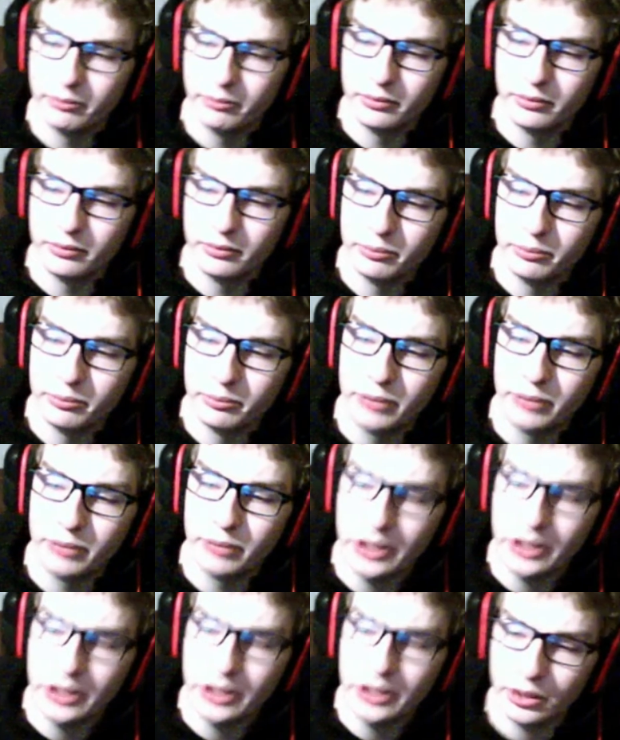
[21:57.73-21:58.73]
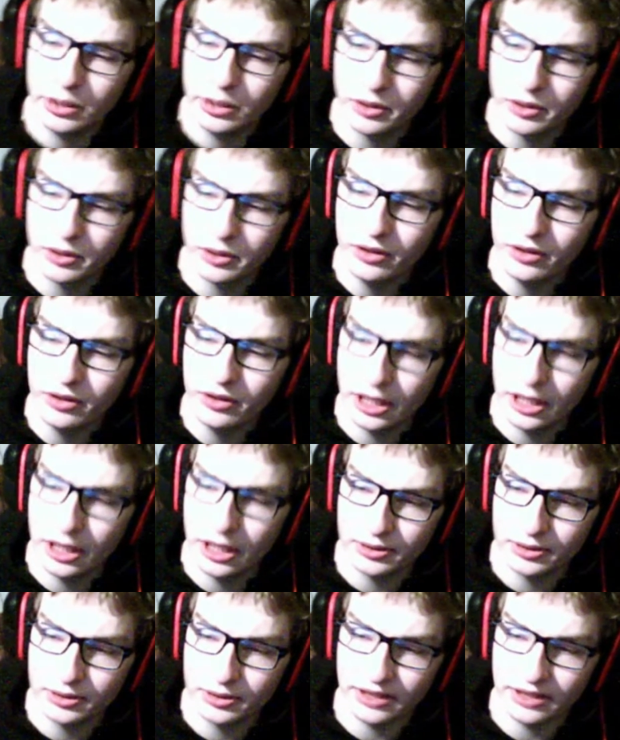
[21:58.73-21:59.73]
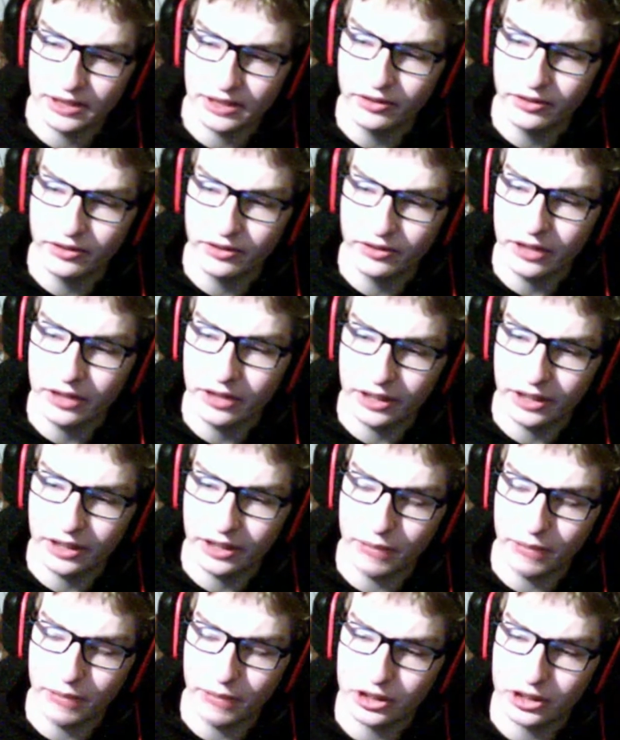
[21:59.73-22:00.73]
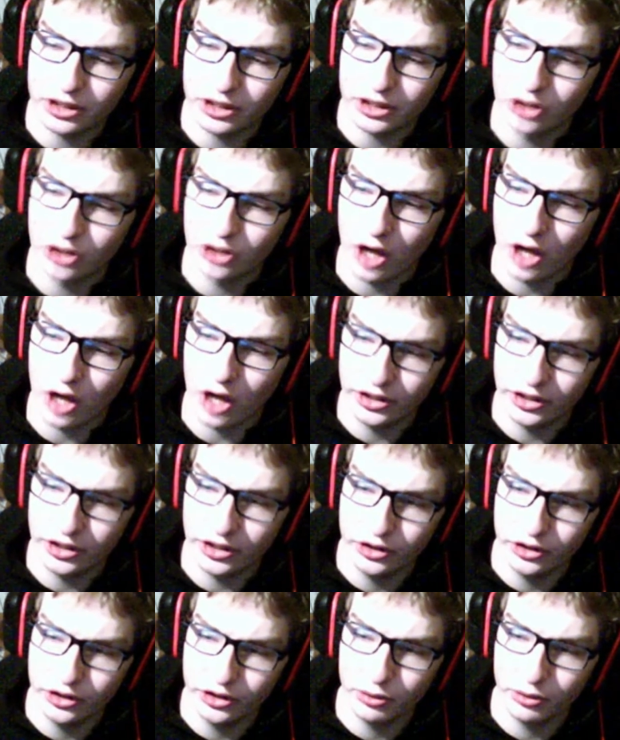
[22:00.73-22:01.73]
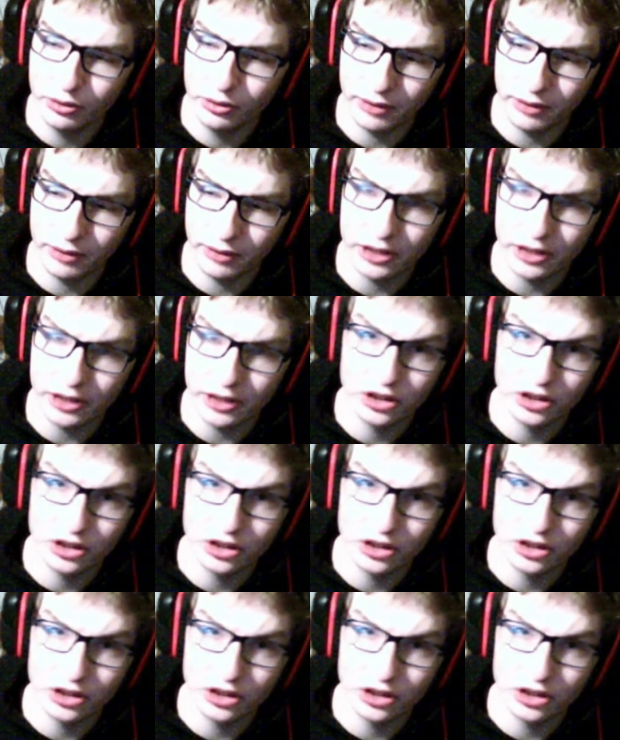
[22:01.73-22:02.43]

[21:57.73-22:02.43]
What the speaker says: being here with you guys, because I feel like I'm actually talking to you when I'm actually talking